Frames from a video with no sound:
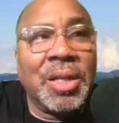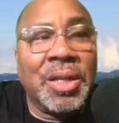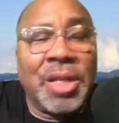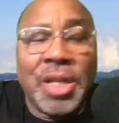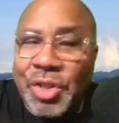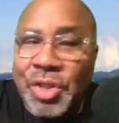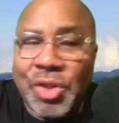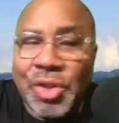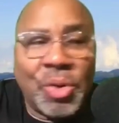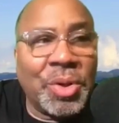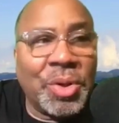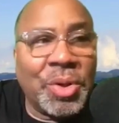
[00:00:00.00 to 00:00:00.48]

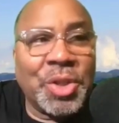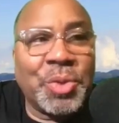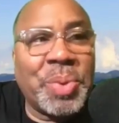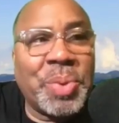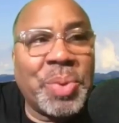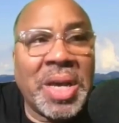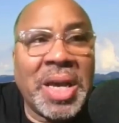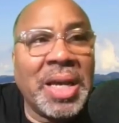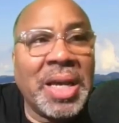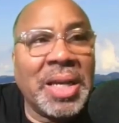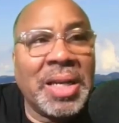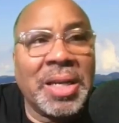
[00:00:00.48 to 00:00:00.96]
there's always
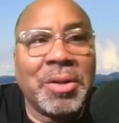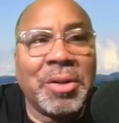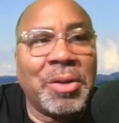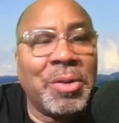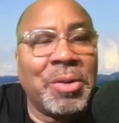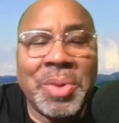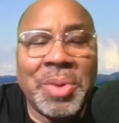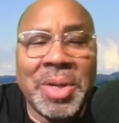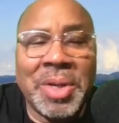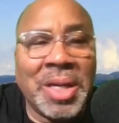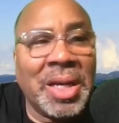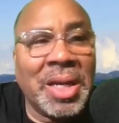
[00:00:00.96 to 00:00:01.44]
pain in
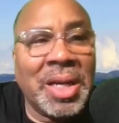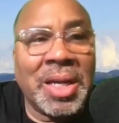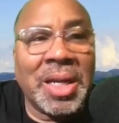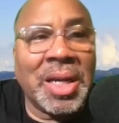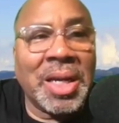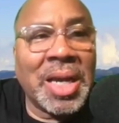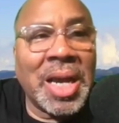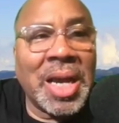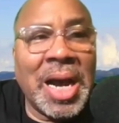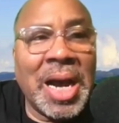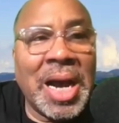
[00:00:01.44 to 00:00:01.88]
the beginning.